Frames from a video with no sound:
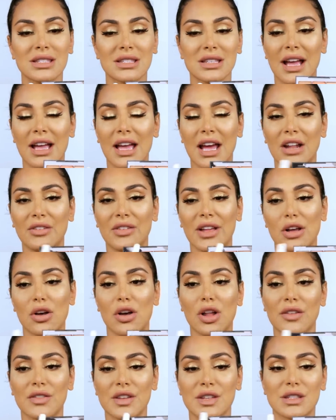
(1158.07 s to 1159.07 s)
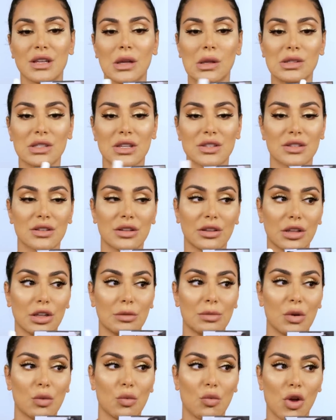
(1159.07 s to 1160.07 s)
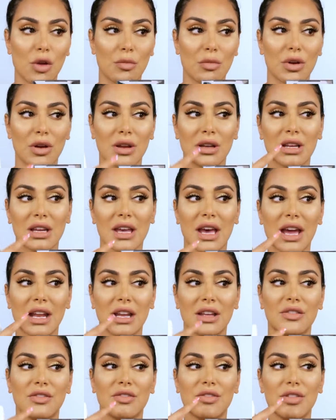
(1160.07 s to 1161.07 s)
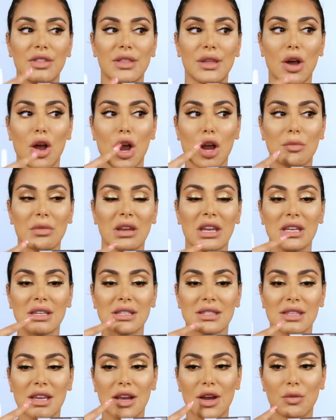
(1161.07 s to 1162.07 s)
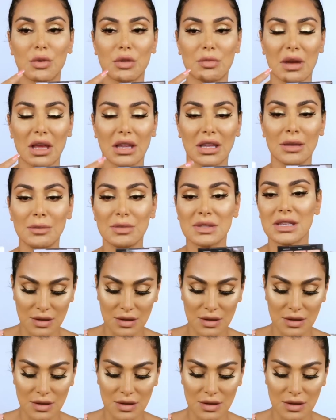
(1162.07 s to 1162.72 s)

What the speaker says: I kind of like all these tones because they're a little bit warmer and it kind of, the harmony is there with my lips.